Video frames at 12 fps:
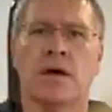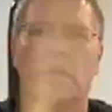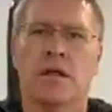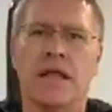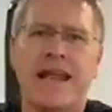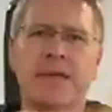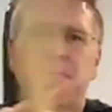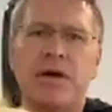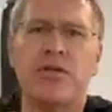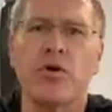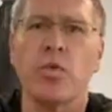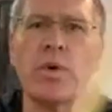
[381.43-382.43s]
Let it be
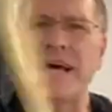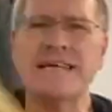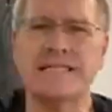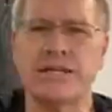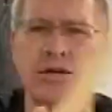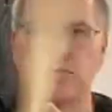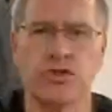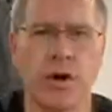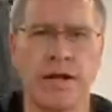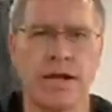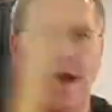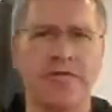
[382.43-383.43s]
the reason you
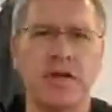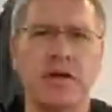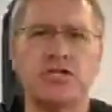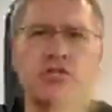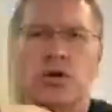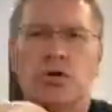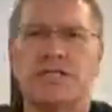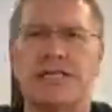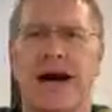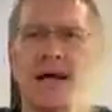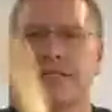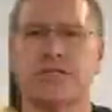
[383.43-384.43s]
train, not the excuse
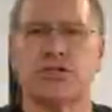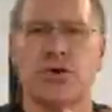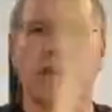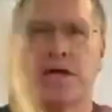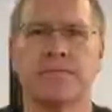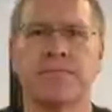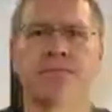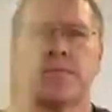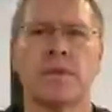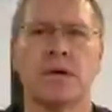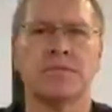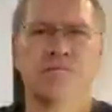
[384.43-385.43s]
not to train.
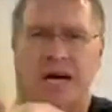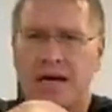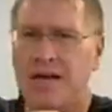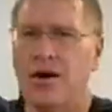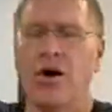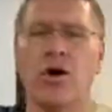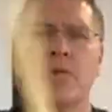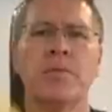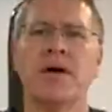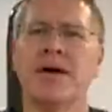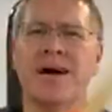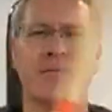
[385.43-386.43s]
I'm stuck at
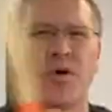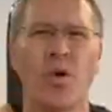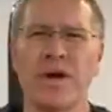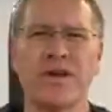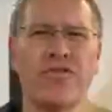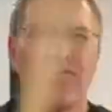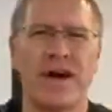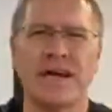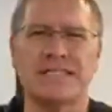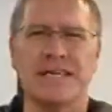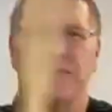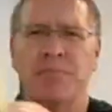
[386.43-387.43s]
home, I'm going
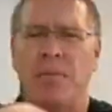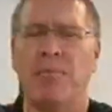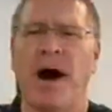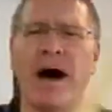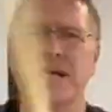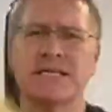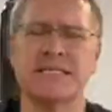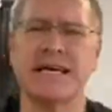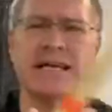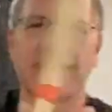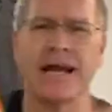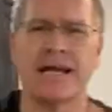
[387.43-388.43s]
crazy, my body's
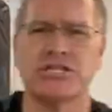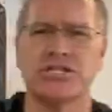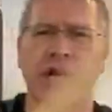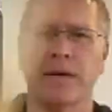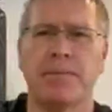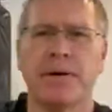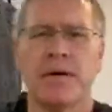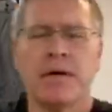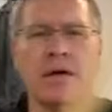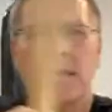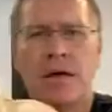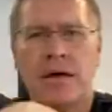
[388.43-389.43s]
getting out of shape.
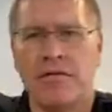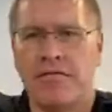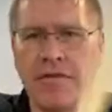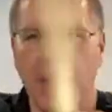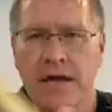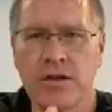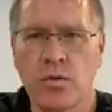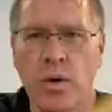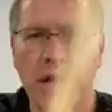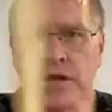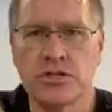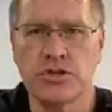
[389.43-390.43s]
Find a
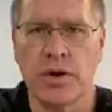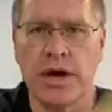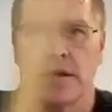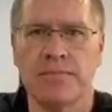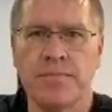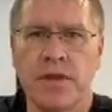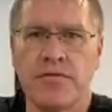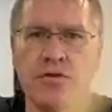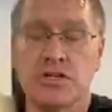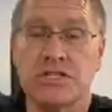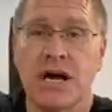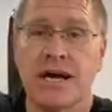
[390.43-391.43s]
way to train. If you're
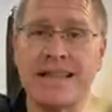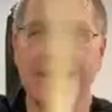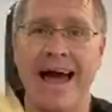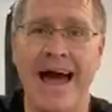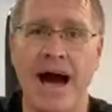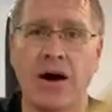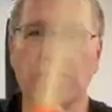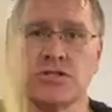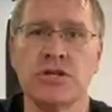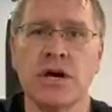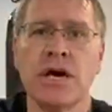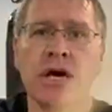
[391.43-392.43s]
stuck in the house,
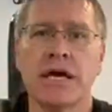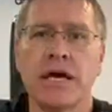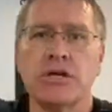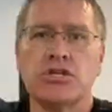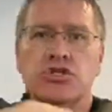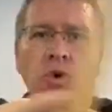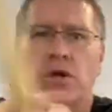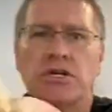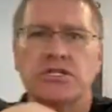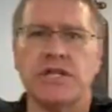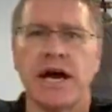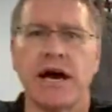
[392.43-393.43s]
get a short
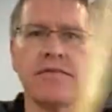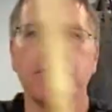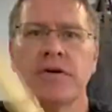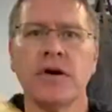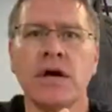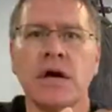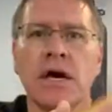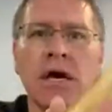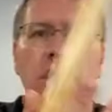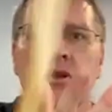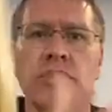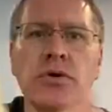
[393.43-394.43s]
staff
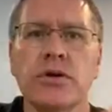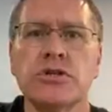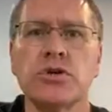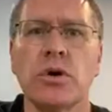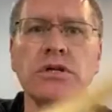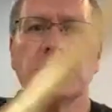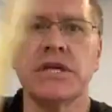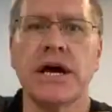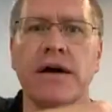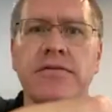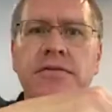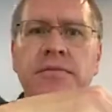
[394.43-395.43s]
and do the short
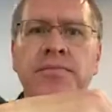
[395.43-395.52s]
staff.